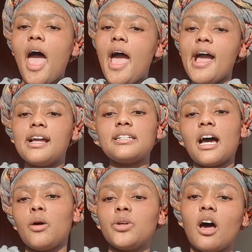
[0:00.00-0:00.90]
And
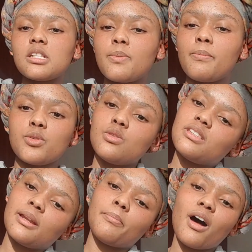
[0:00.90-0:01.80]
I would ask people to
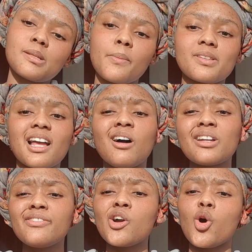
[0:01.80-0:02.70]
send past papers. Like I would
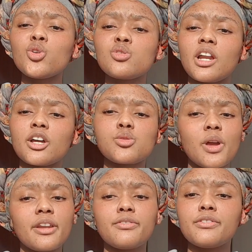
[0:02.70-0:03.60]
even go to like
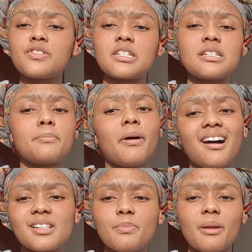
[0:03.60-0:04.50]
2015
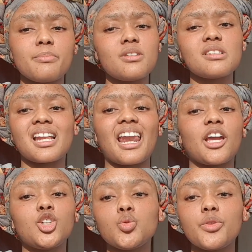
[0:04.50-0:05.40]
past papers and
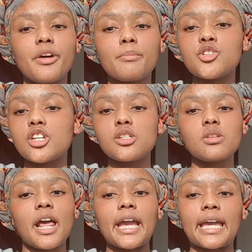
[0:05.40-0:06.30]
like do them just
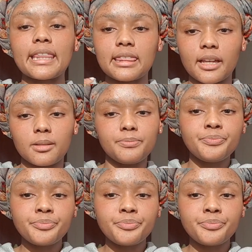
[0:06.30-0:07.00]
to like get the